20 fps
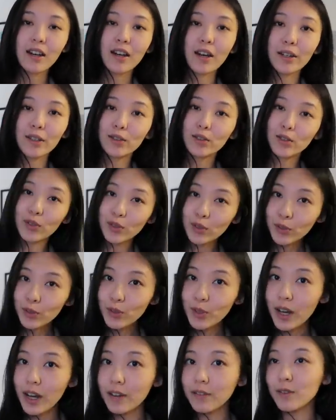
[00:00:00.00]
I
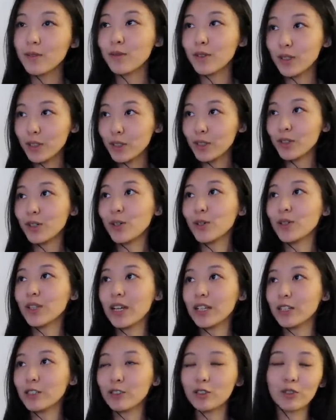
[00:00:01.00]
do have a video
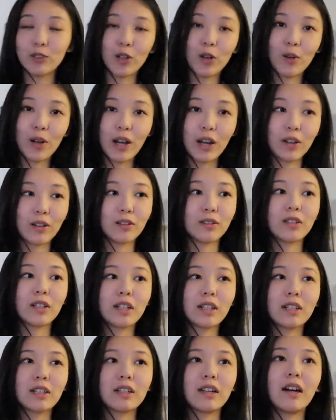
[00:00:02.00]
that needs to go out.
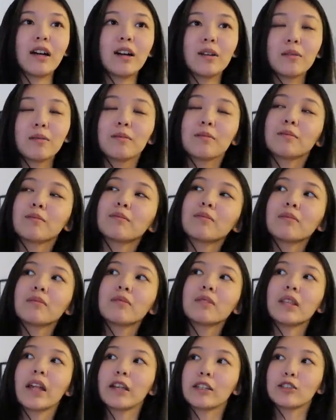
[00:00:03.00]

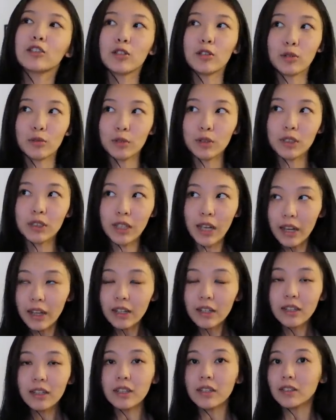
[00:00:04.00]
Next
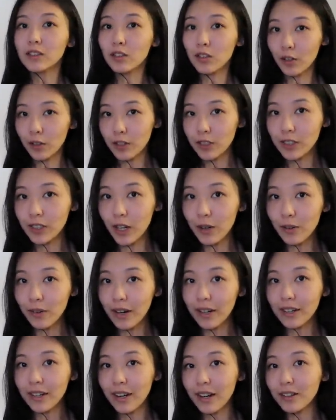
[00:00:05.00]
Tuesday. It's Thursday
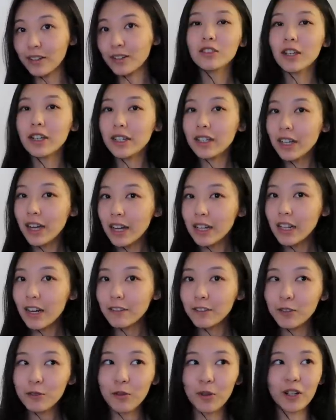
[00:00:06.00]
right now, so I kind of
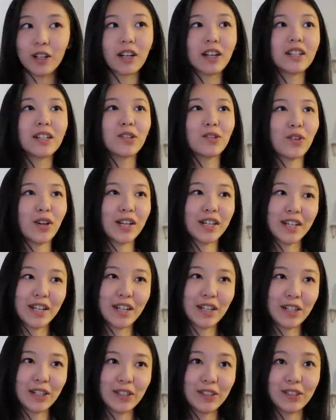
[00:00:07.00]
have to work on it right
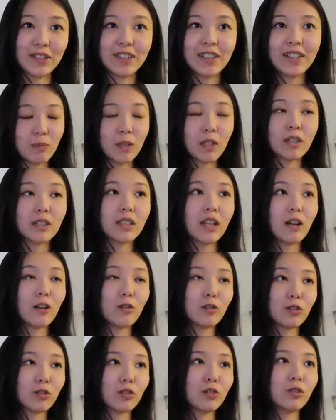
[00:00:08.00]
now because I
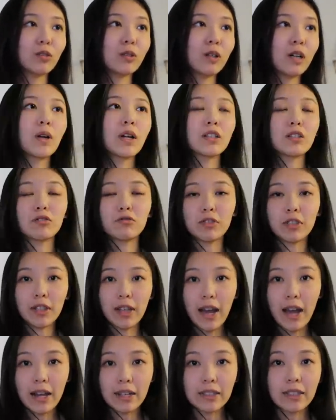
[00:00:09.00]
also want to just
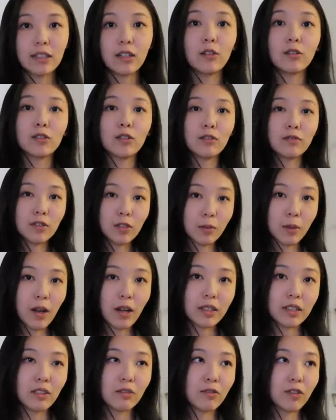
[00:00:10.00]
relax and also film
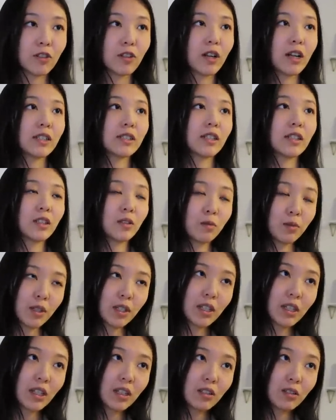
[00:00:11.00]
content for you guys on the
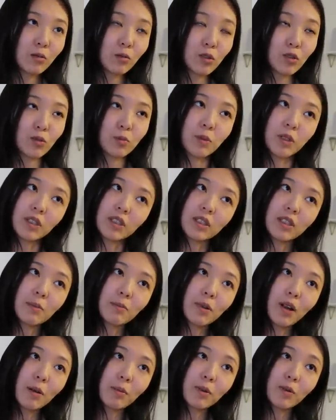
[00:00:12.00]
weekend, which means I
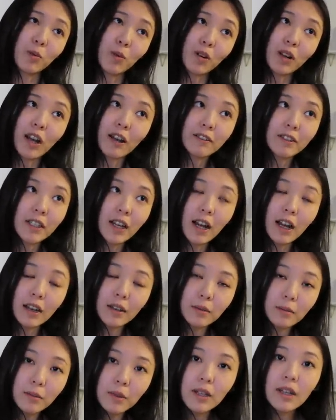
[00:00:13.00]
probably won't have
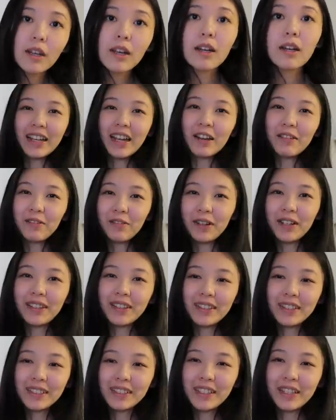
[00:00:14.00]
time. I
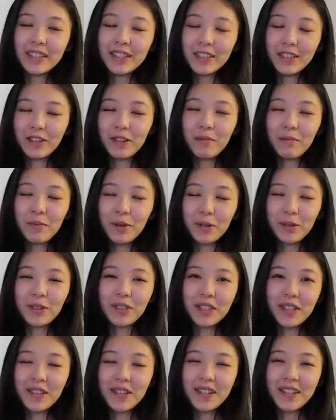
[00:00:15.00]
read this Instagram
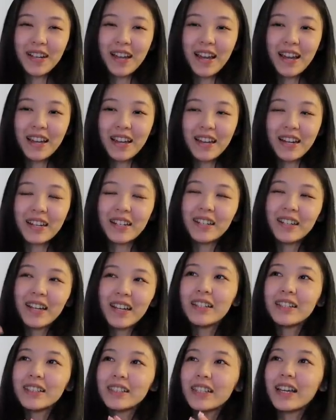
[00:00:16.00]
post the other day and
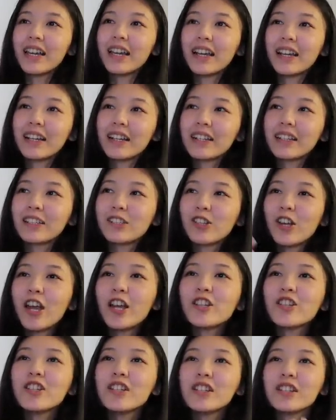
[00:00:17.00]
it's like
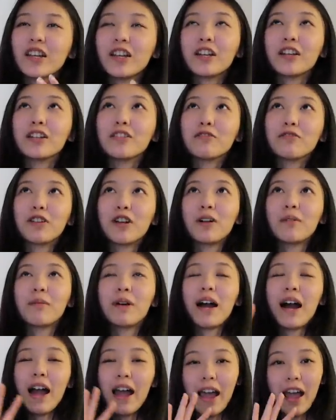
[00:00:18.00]
changing the narrative
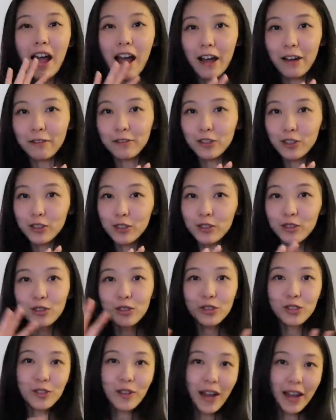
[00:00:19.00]
from I have to
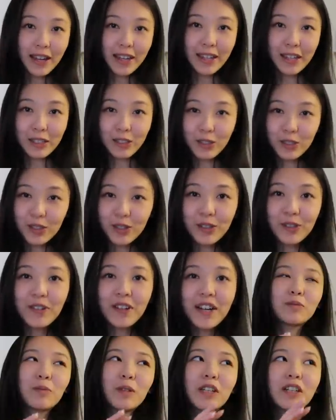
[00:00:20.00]
I get
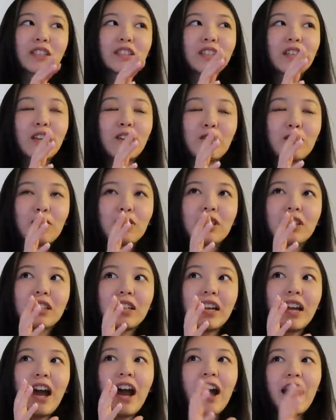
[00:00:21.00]
to, because if you
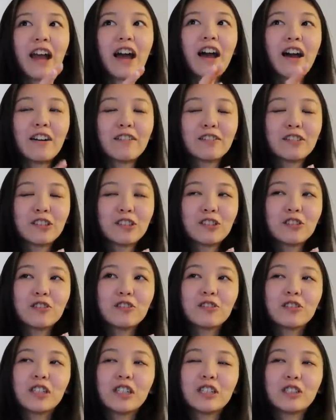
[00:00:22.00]
say I have
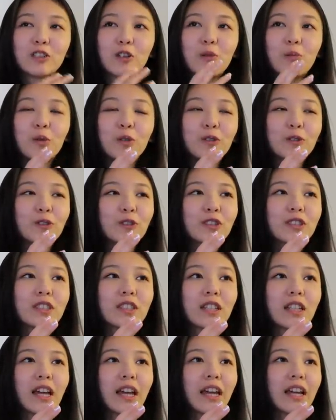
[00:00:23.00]
to, it's almost
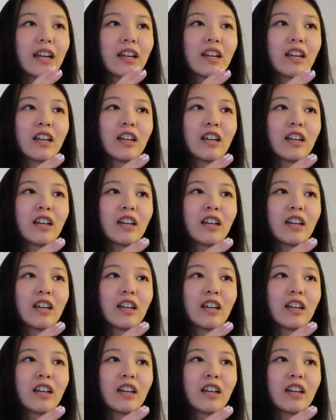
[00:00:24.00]
like,